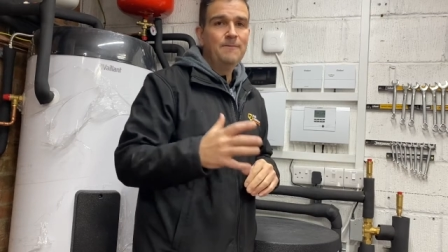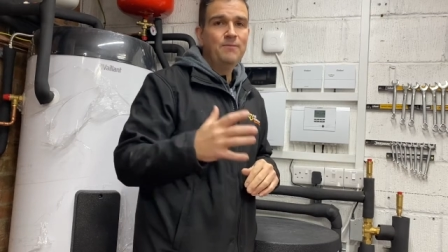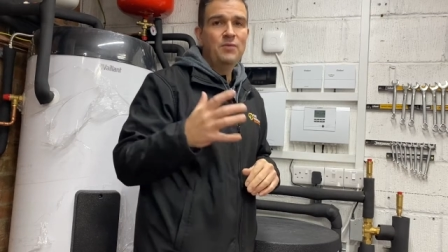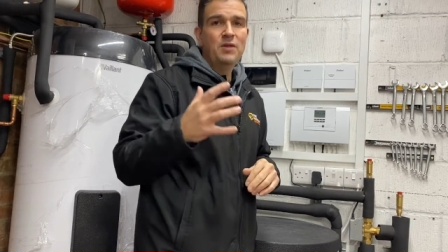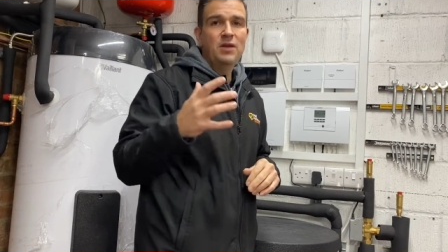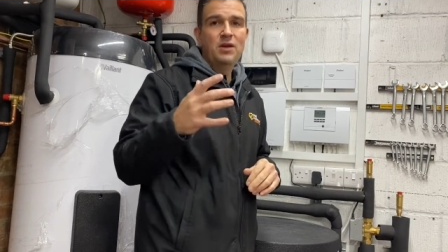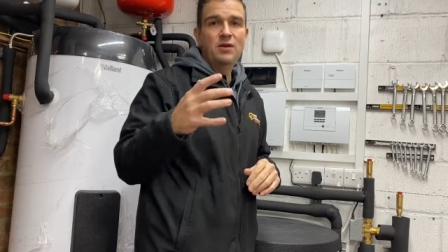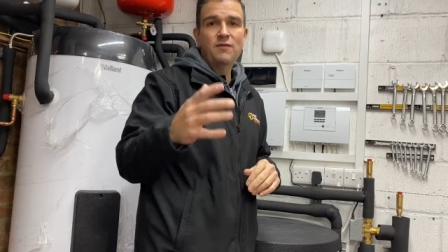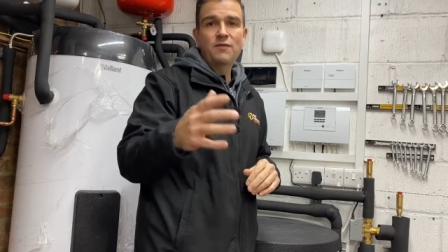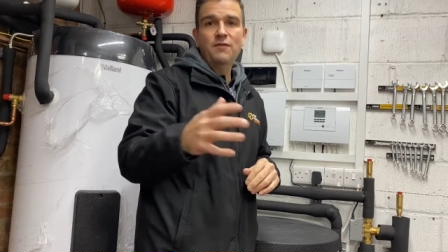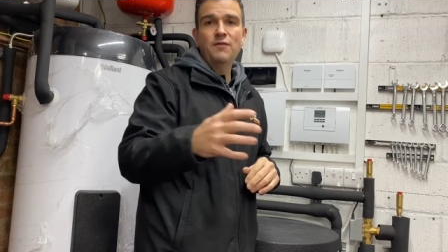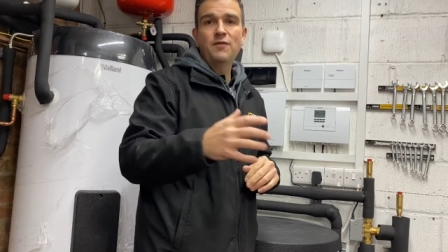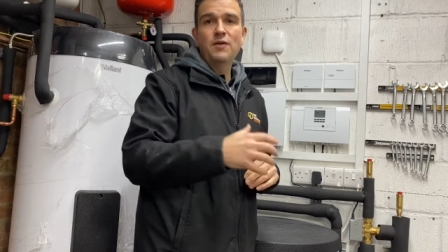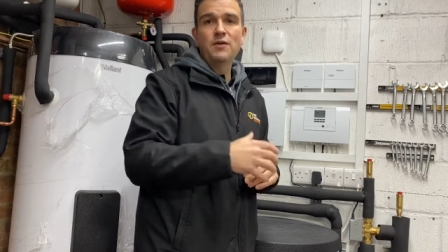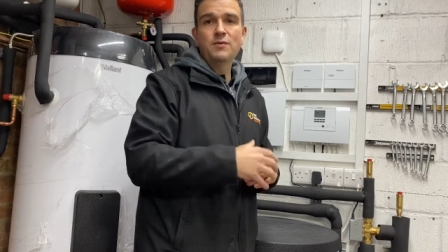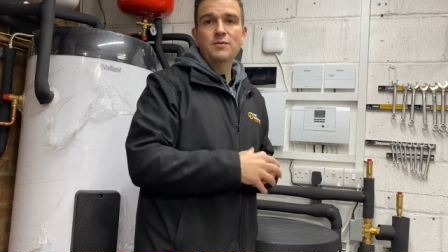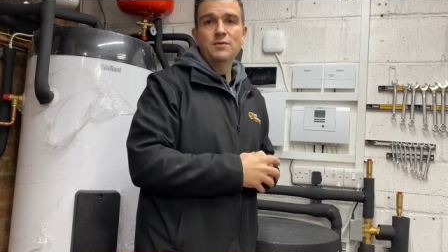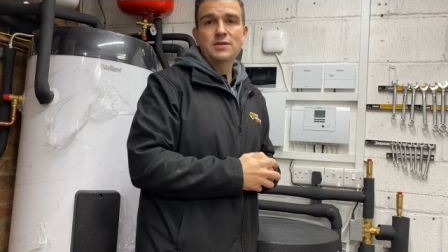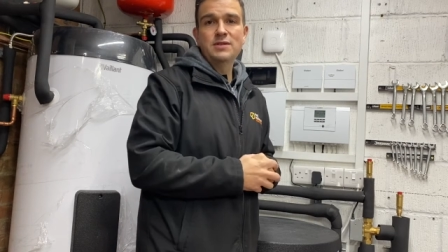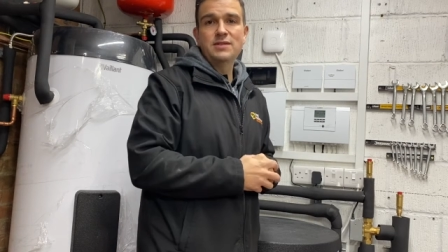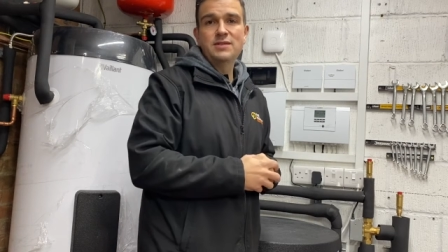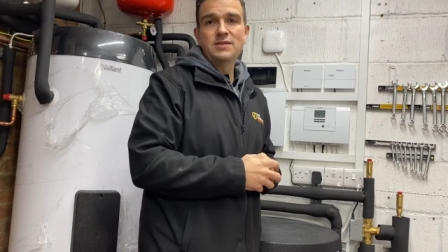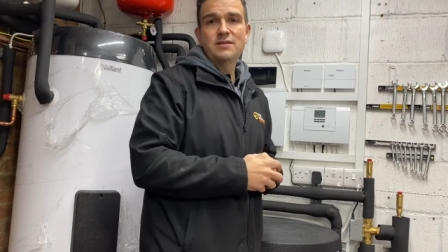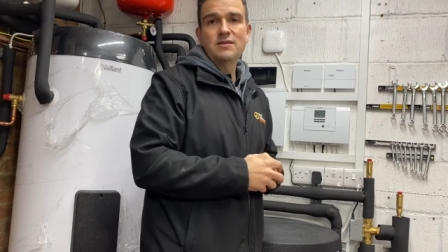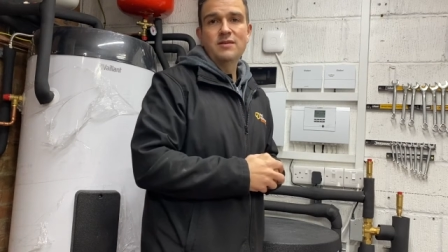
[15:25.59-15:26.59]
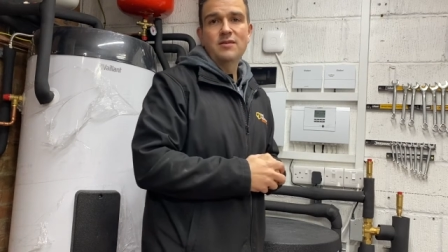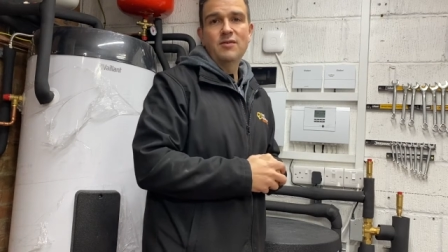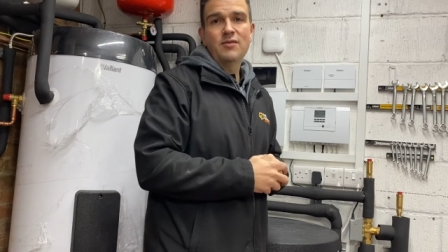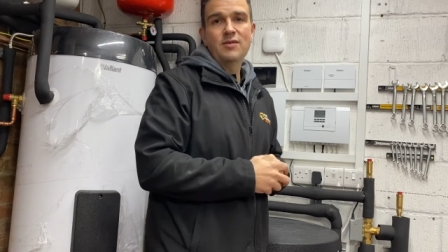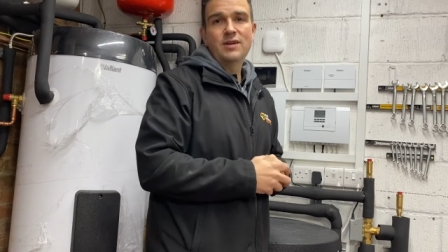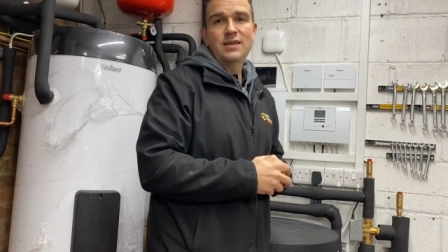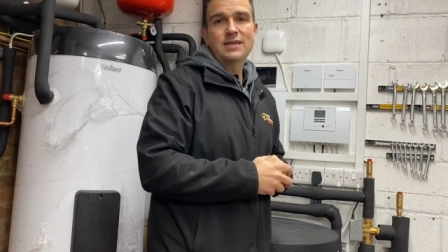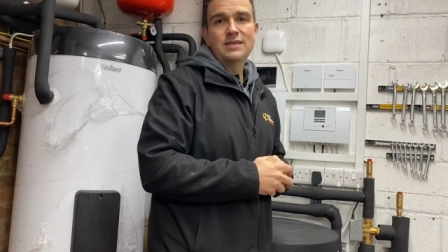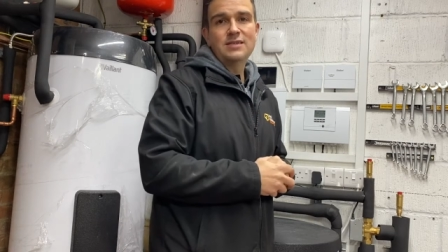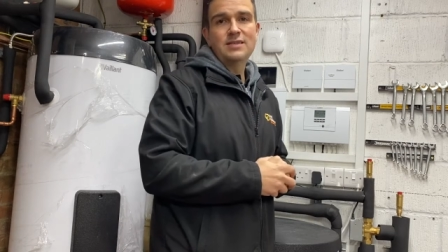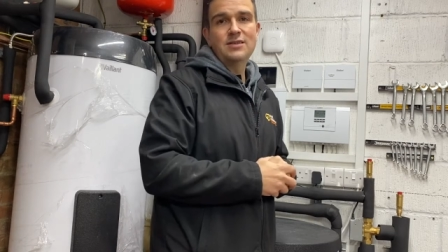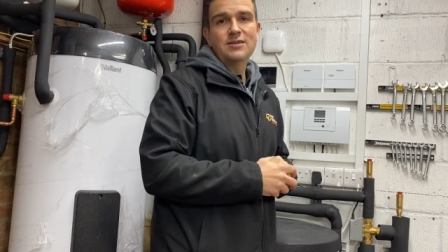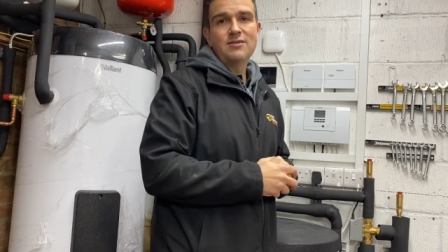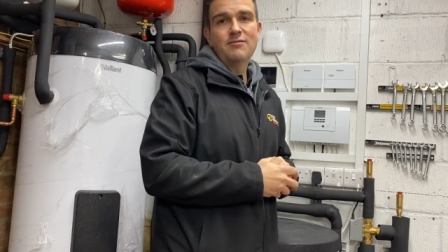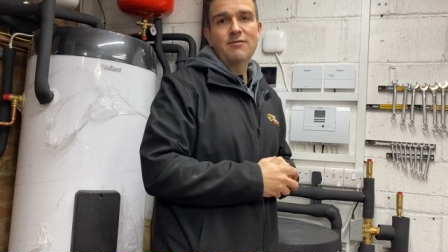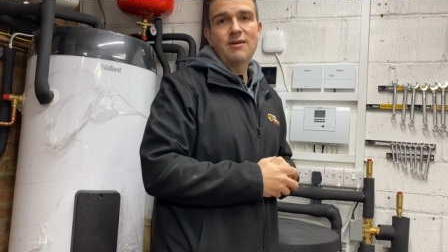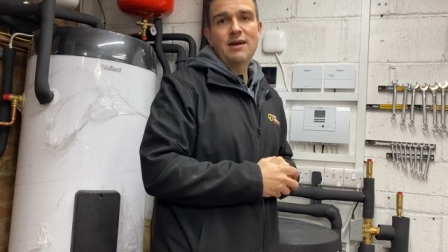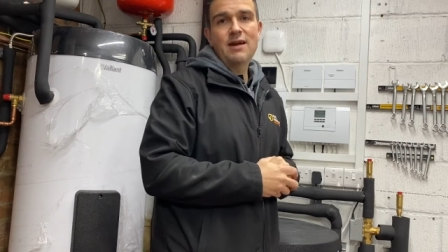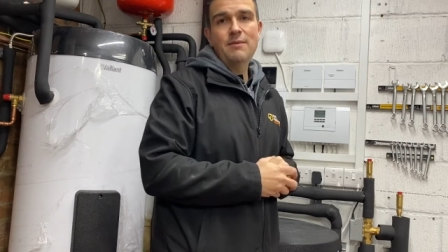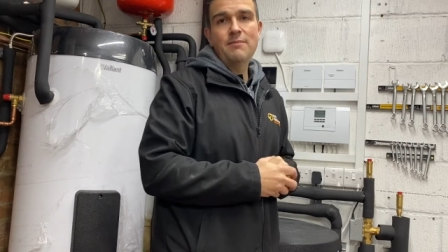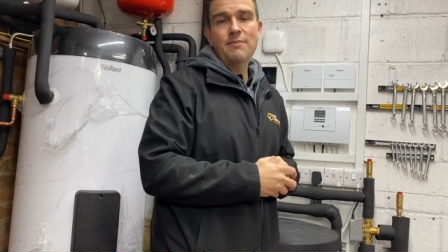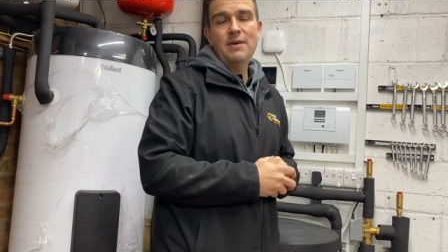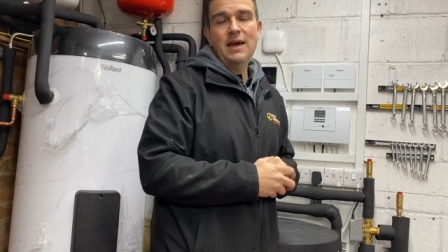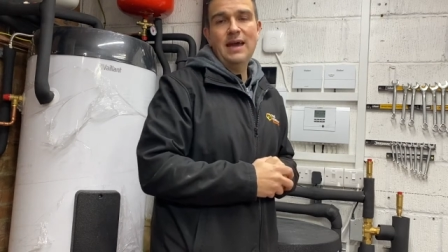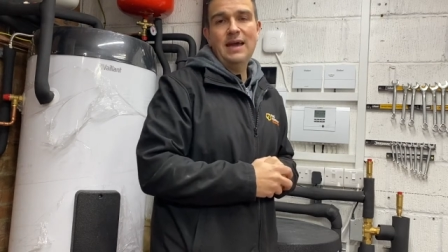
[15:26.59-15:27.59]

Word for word: You can follow us on Instagram